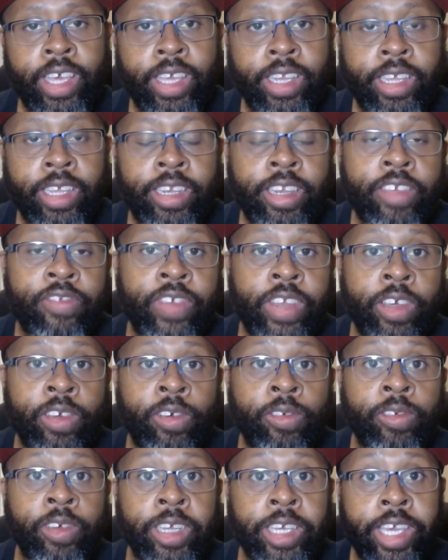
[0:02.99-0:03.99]
and in this
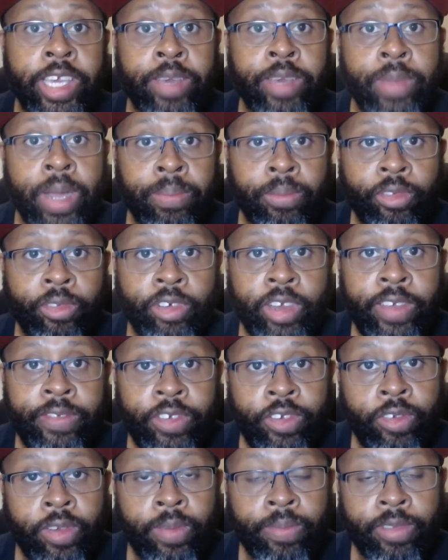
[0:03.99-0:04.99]
video I'm going to give my
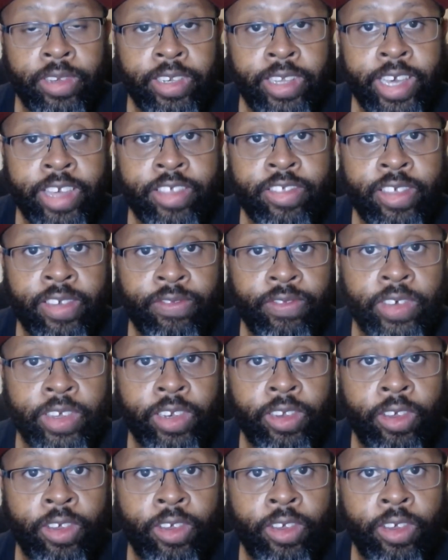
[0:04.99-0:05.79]
preview and prediction for